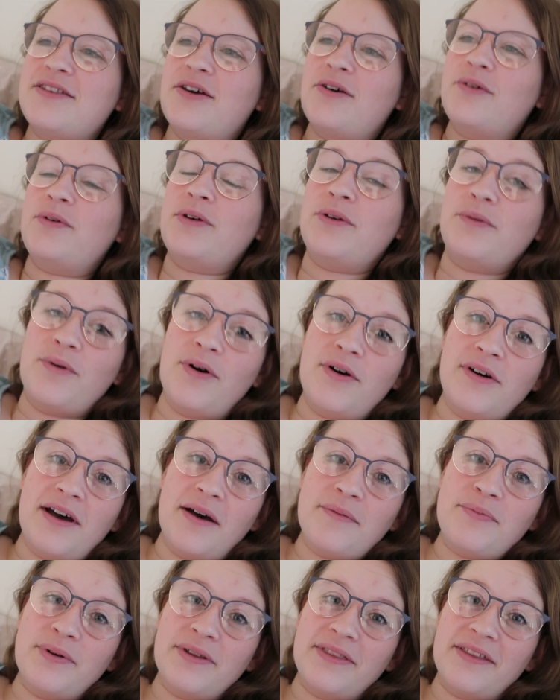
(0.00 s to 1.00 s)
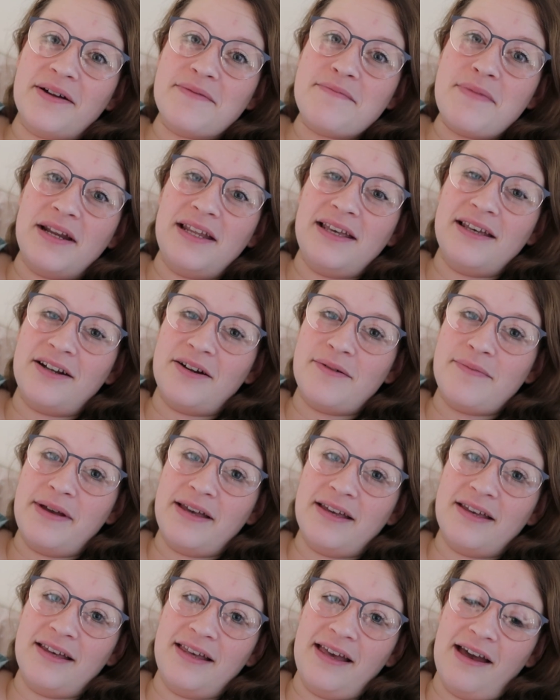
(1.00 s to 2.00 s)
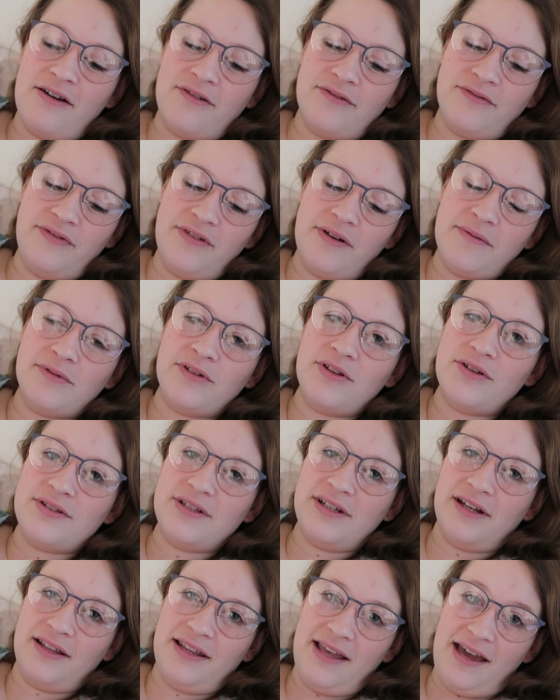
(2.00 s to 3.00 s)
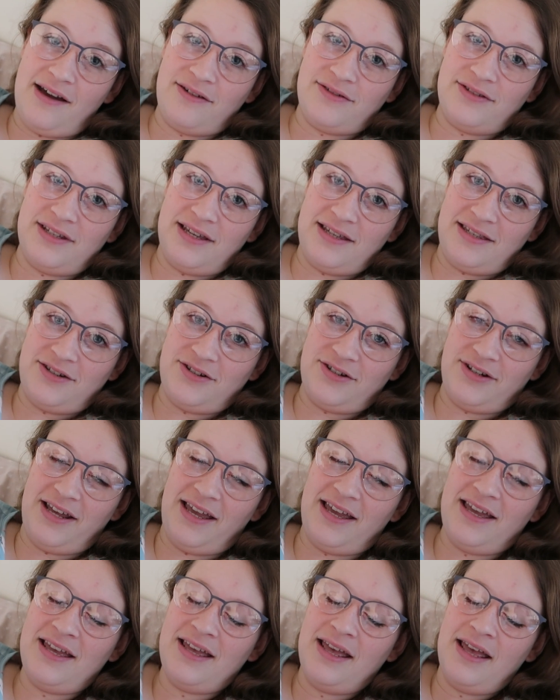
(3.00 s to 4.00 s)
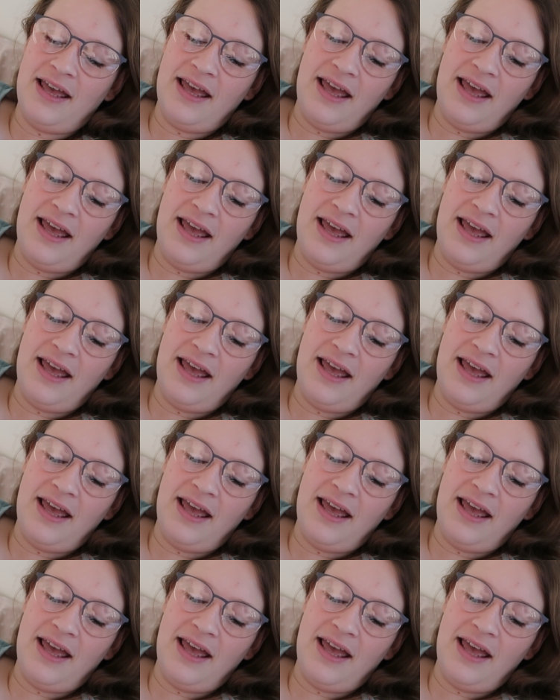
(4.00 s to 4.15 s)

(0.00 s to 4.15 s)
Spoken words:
so we woke up with our money in our bank account from closing on the house yesterday.